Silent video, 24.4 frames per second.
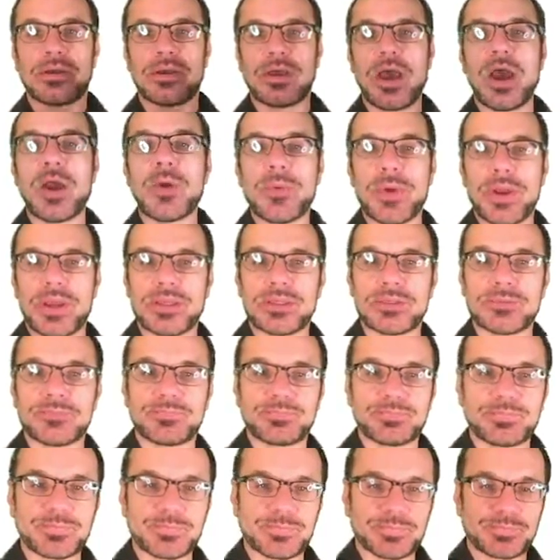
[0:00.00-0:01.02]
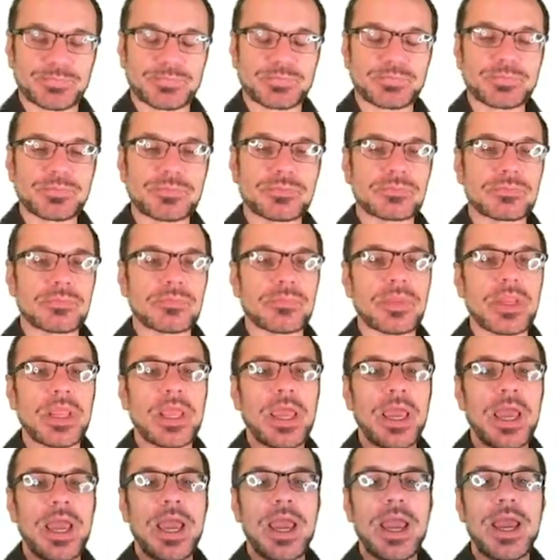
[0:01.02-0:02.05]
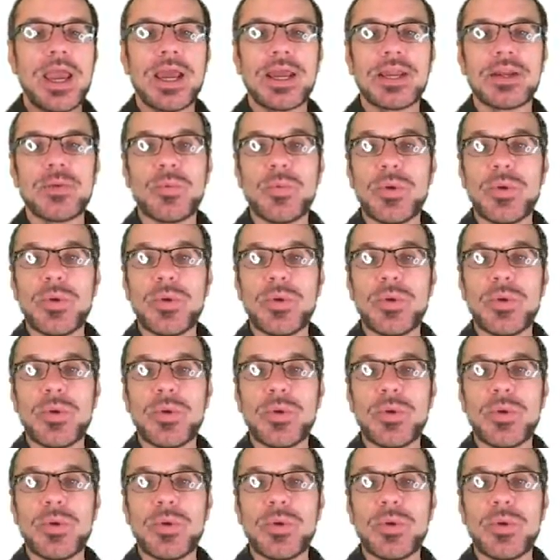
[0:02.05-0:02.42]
arrays. And